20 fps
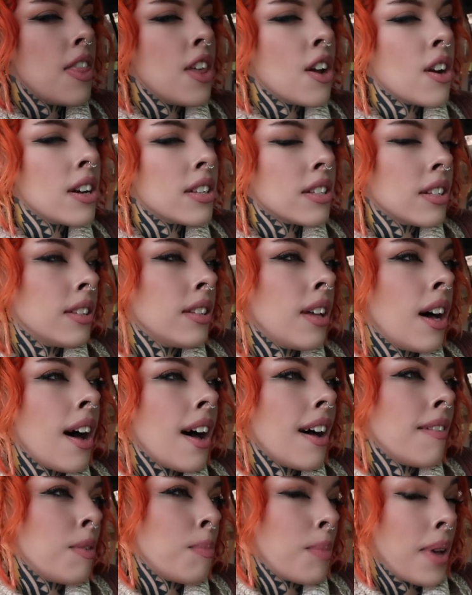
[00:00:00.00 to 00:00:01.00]
There is a
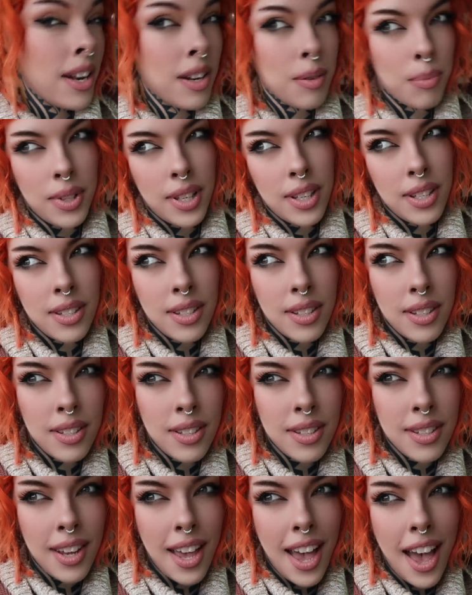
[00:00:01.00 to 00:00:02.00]
lot of abandoned
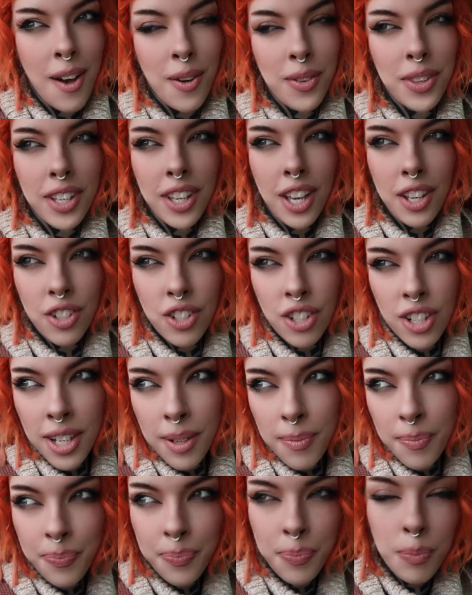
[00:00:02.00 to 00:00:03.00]
places out in the
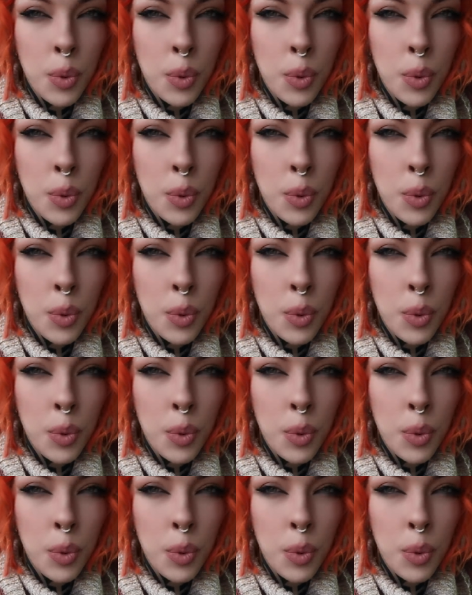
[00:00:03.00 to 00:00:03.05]
country,